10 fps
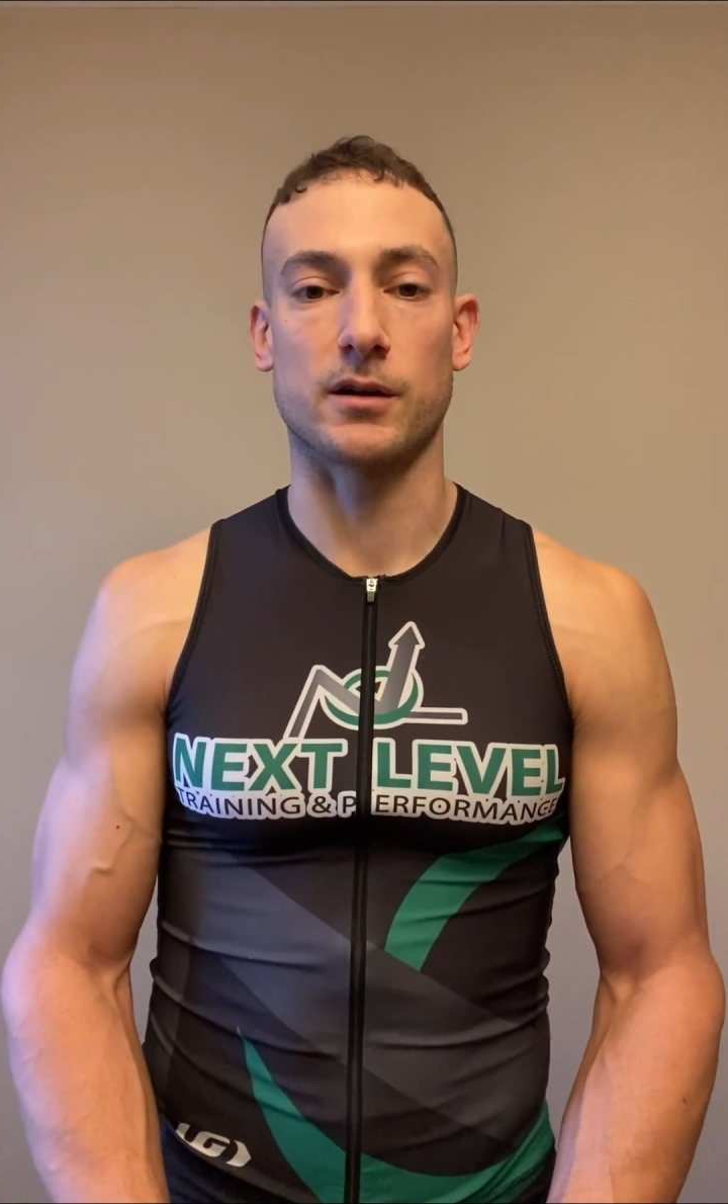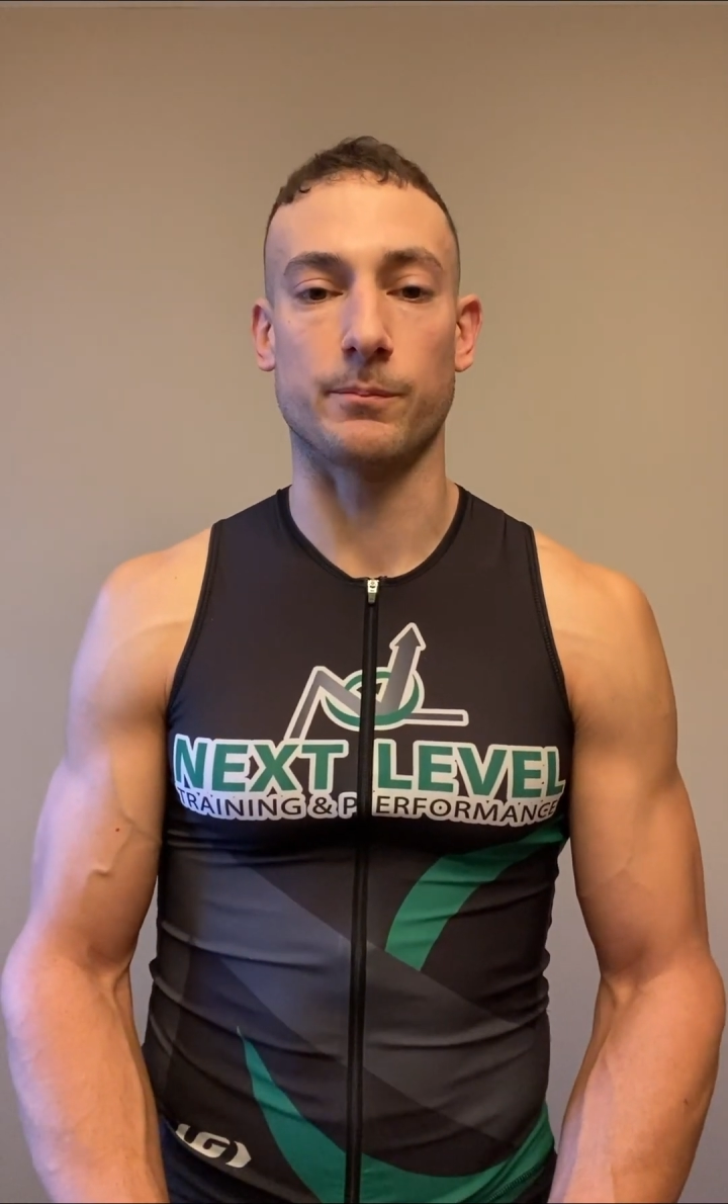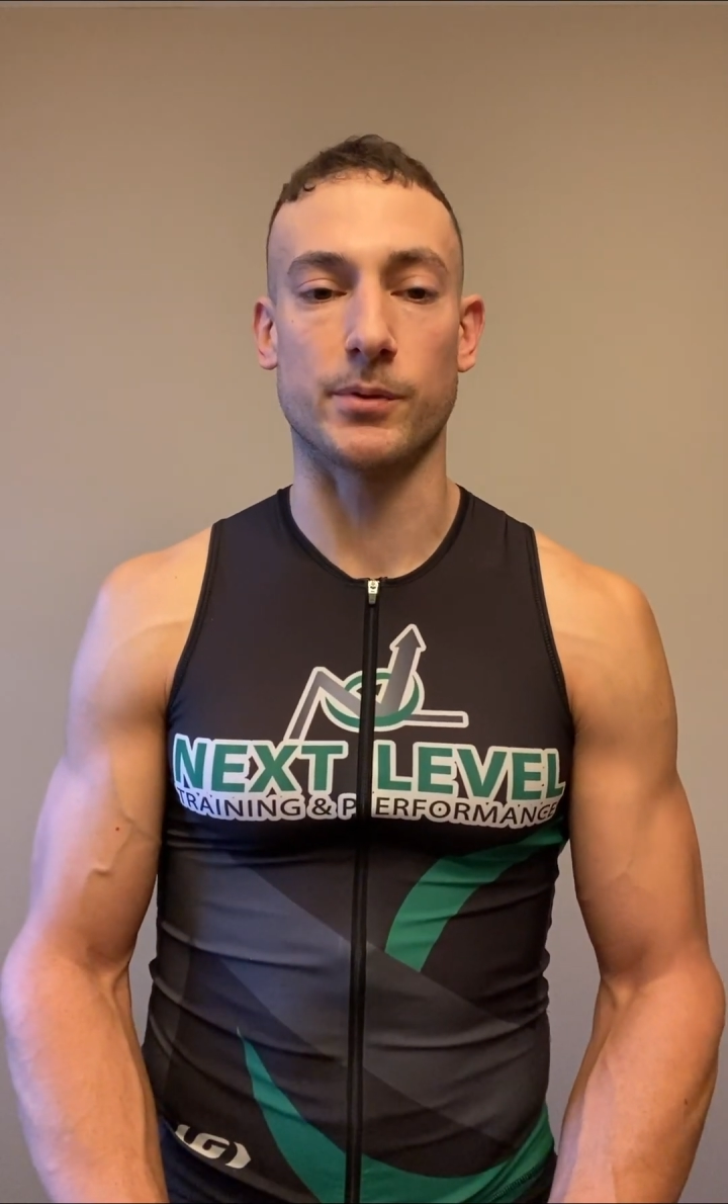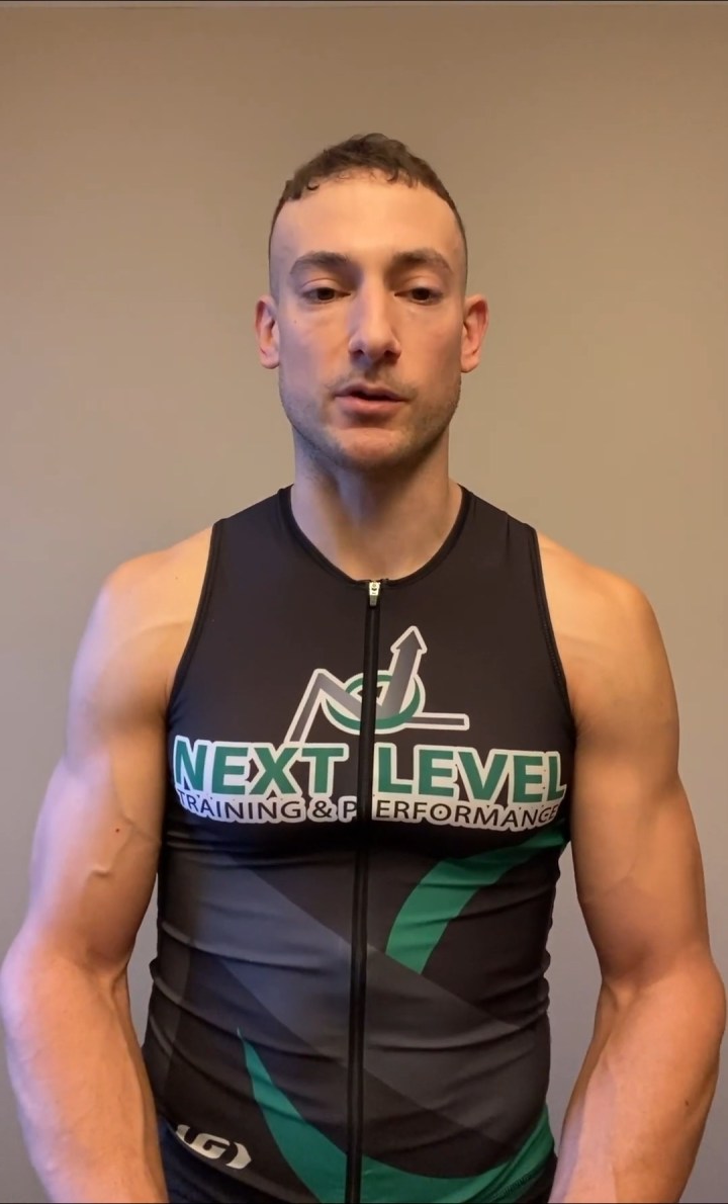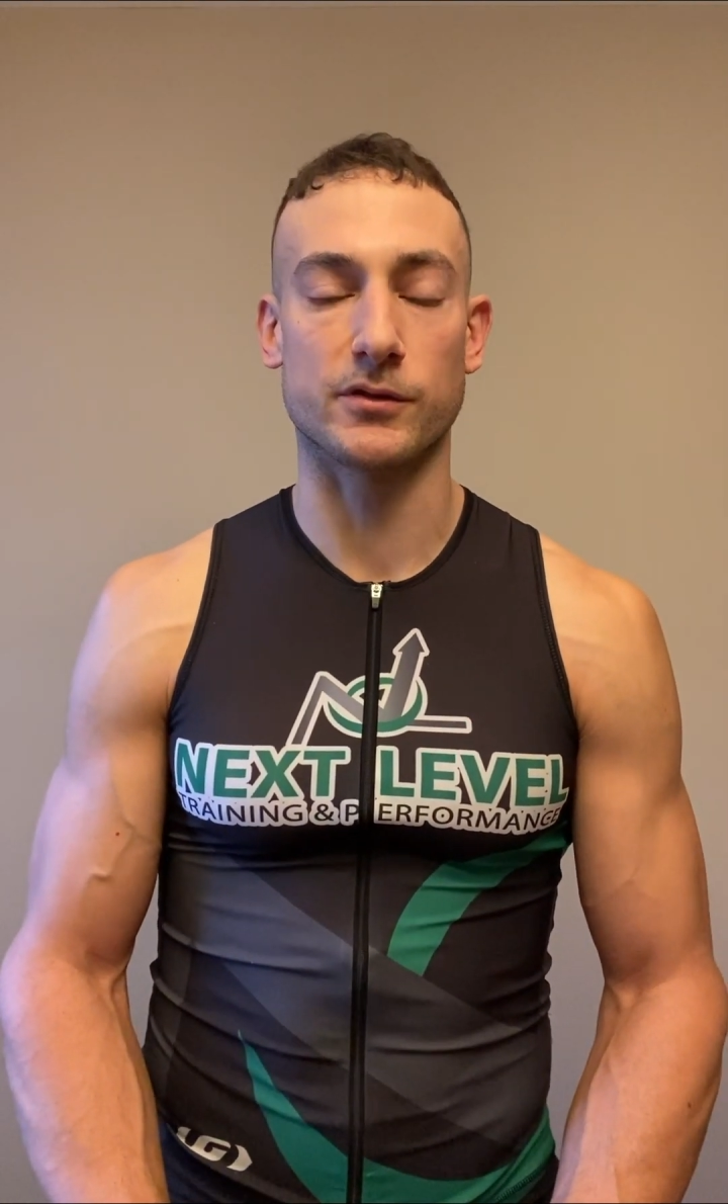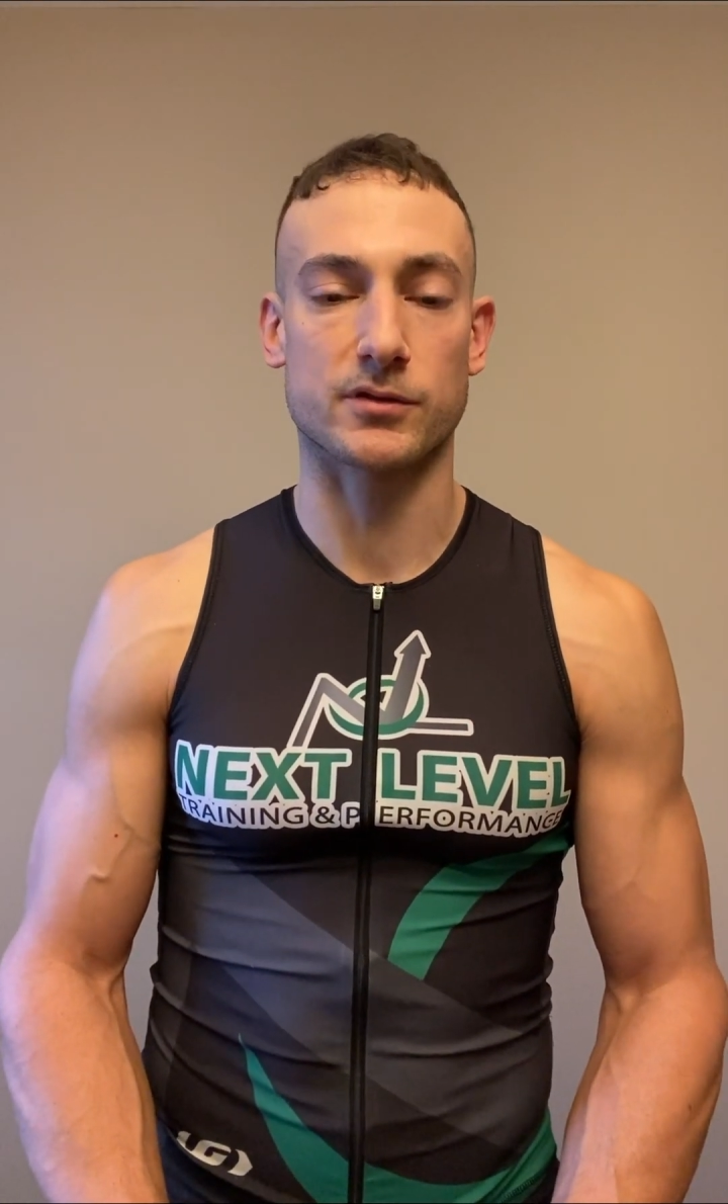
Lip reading: to build